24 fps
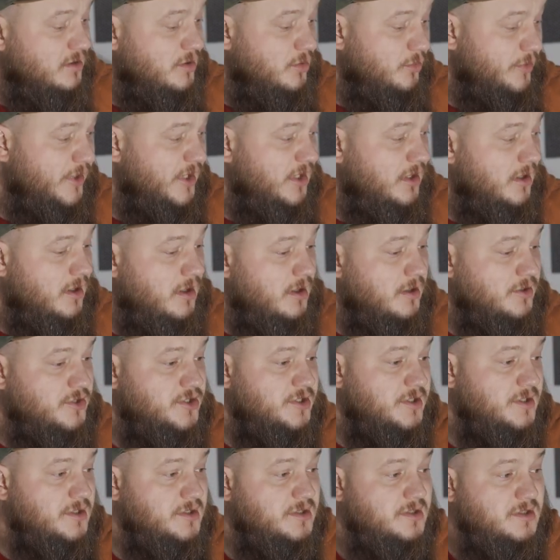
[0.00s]
wheel
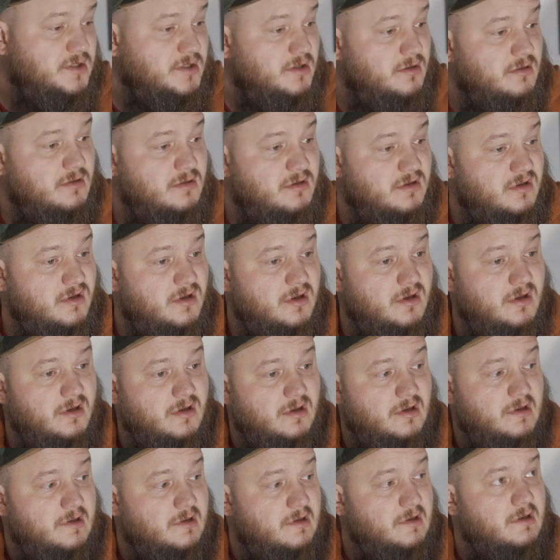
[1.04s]
arches.
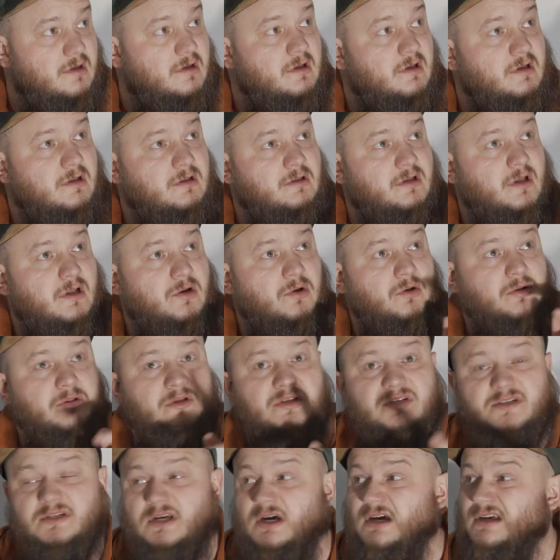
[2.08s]
Done all the
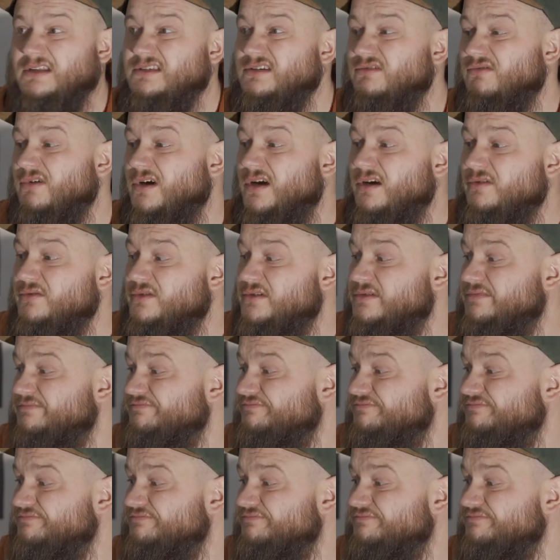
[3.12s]
sides around.